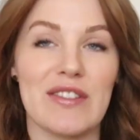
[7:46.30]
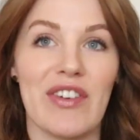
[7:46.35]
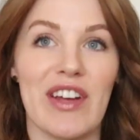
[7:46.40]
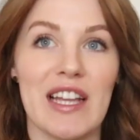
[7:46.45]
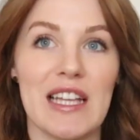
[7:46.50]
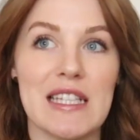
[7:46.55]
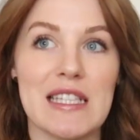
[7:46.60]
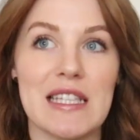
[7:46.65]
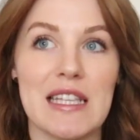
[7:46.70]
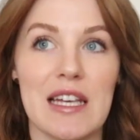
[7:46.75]

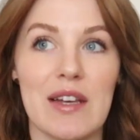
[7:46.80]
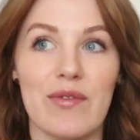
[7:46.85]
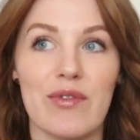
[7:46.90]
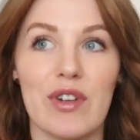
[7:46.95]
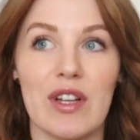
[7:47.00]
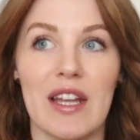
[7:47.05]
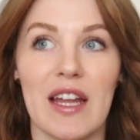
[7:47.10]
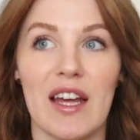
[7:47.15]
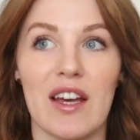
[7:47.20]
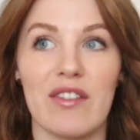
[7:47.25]
fell asleep
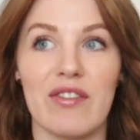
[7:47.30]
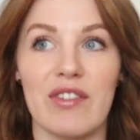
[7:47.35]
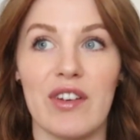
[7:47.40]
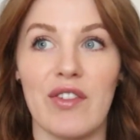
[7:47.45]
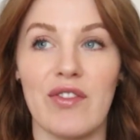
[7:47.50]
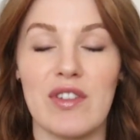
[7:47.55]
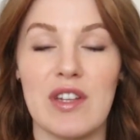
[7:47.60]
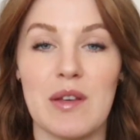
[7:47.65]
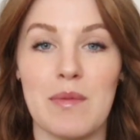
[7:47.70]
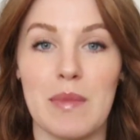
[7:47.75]
for like
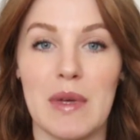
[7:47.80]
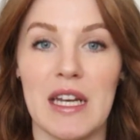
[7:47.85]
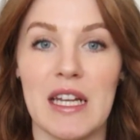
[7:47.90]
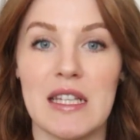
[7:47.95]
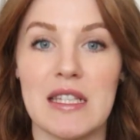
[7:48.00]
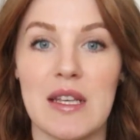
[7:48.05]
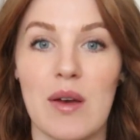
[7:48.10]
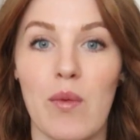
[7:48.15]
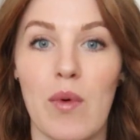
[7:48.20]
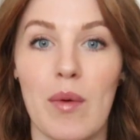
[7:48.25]
15
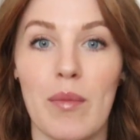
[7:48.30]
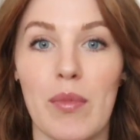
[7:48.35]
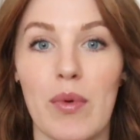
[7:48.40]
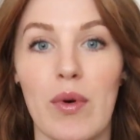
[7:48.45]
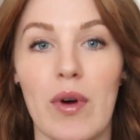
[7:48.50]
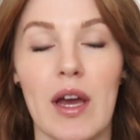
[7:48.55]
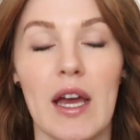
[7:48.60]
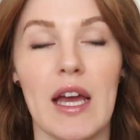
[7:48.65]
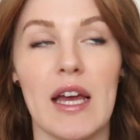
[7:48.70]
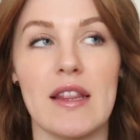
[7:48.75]
minutes at one
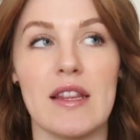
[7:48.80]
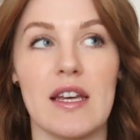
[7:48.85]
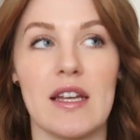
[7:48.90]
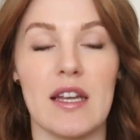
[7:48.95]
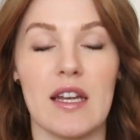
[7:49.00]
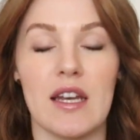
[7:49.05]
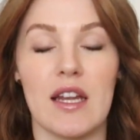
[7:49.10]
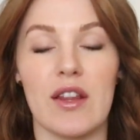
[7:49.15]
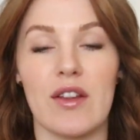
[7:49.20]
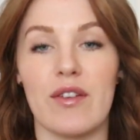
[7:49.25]
point and
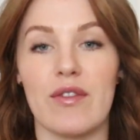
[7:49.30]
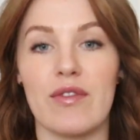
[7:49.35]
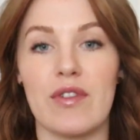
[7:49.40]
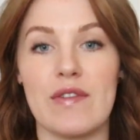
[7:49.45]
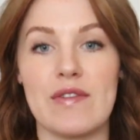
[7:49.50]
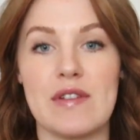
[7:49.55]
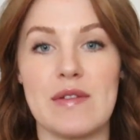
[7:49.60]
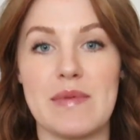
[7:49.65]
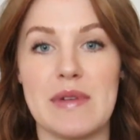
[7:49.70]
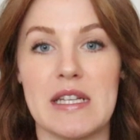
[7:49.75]
then another
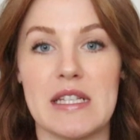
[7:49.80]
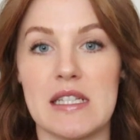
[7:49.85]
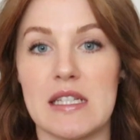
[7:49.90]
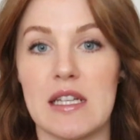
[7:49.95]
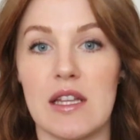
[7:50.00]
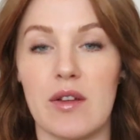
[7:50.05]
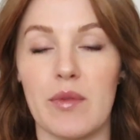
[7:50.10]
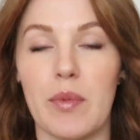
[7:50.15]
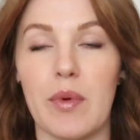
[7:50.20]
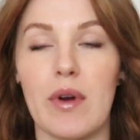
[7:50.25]
15 minutes
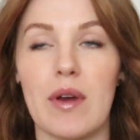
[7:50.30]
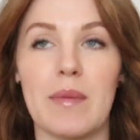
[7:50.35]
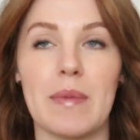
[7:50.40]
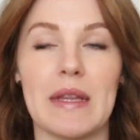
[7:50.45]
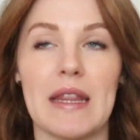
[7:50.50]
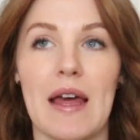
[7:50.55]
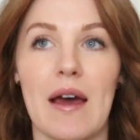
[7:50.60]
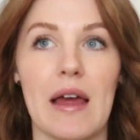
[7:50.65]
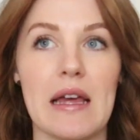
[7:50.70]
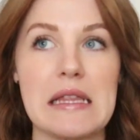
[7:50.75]
another point,
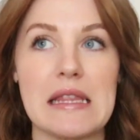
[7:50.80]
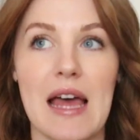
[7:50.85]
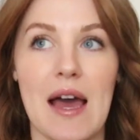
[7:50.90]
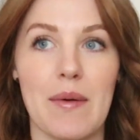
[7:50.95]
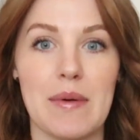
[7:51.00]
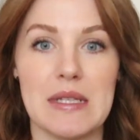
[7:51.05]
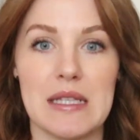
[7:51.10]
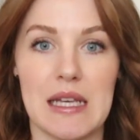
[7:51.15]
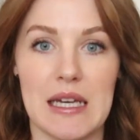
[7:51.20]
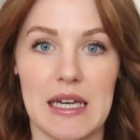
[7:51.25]
but that like
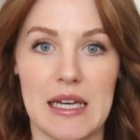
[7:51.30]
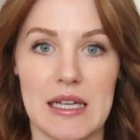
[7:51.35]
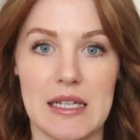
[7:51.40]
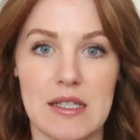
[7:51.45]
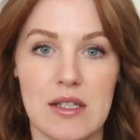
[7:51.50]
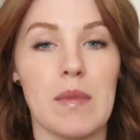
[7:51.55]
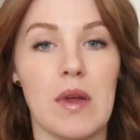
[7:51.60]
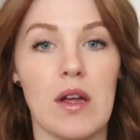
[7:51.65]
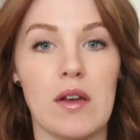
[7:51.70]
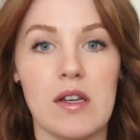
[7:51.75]
that was it.
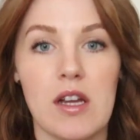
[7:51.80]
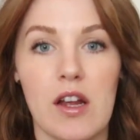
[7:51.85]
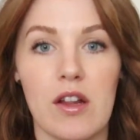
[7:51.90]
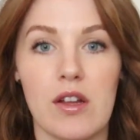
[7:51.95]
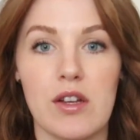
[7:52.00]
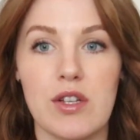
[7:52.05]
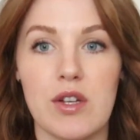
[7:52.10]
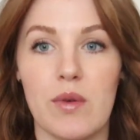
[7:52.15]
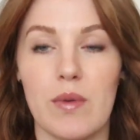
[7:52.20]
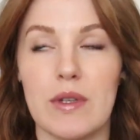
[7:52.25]
I'm not
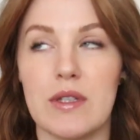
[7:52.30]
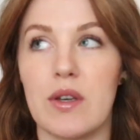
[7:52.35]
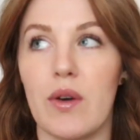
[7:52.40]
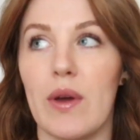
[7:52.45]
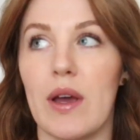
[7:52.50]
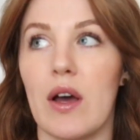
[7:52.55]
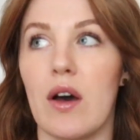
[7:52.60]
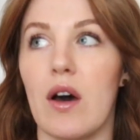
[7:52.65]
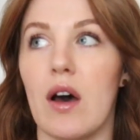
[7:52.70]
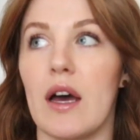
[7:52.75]
entirely sure what's
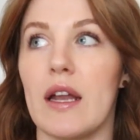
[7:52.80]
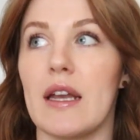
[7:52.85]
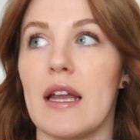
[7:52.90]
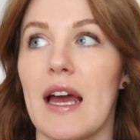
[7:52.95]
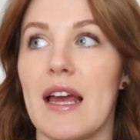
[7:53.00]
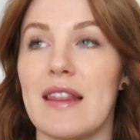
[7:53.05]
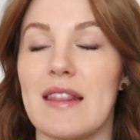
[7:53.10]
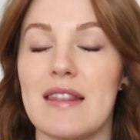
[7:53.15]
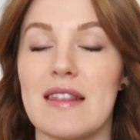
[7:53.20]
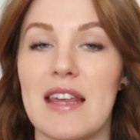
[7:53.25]
going on.
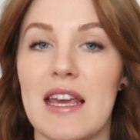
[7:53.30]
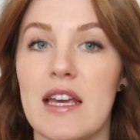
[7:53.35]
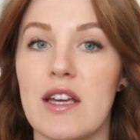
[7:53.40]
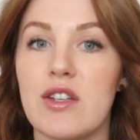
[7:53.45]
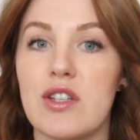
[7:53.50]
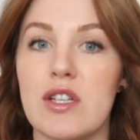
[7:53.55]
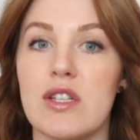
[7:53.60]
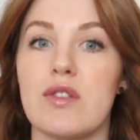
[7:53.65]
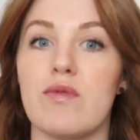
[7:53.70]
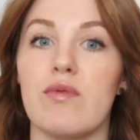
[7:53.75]
I
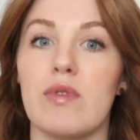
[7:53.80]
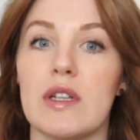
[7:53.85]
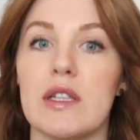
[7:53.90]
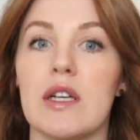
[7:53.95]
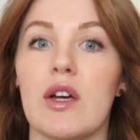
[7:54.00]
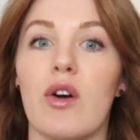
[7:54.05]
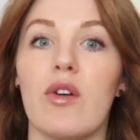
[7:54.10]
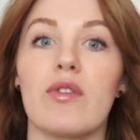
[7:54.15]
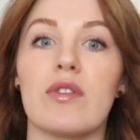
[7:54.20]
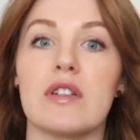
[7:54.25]
think she's
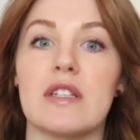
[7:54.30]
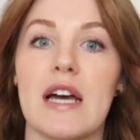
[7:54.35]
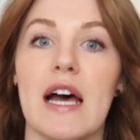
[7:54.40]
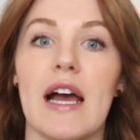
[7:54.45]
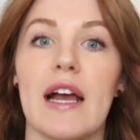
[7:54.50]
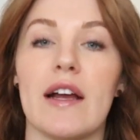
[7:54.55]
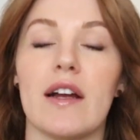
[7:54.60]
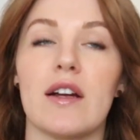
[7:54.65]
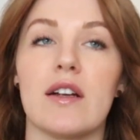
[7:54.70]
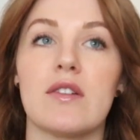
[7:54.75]
really
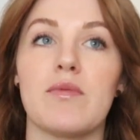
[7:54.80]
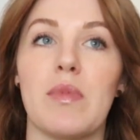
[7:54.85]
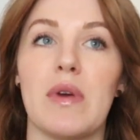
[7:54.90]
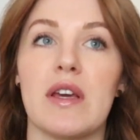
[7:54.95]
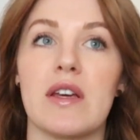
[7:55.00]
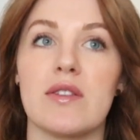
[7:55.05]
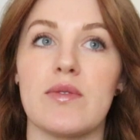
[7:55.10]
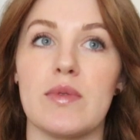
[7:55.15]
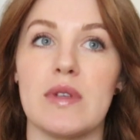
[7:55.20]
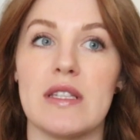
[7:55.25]
overtired
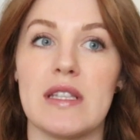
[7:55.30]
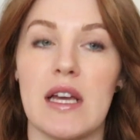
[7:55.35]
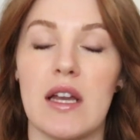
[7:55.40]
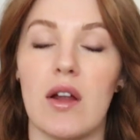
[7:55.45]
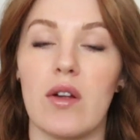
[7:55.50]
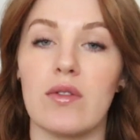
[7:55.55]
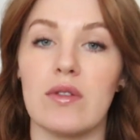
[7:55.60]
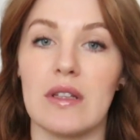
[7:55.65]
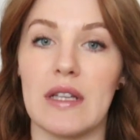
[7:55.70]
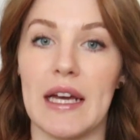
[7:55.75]
because we stayed
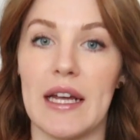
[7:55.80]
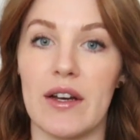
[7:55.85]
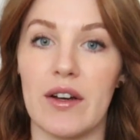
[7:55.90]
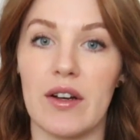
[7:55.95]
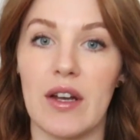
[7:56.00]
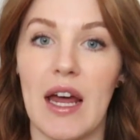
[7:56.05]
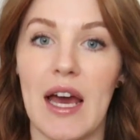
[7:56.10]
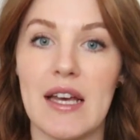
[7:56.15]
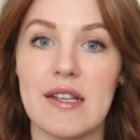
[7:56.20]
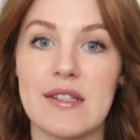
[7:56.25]
out
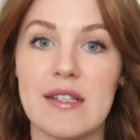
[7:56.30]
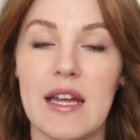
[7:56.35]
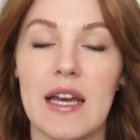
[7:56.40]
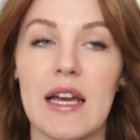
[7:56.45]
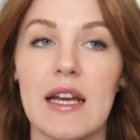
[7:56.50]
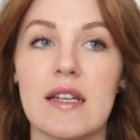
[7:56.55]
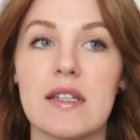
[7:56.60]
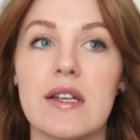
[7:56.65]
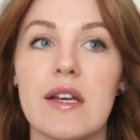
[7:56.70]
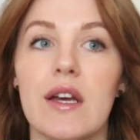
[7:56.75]
later last
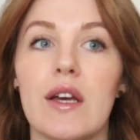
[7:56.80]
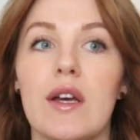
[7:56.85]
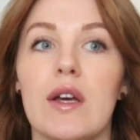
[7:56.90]
night.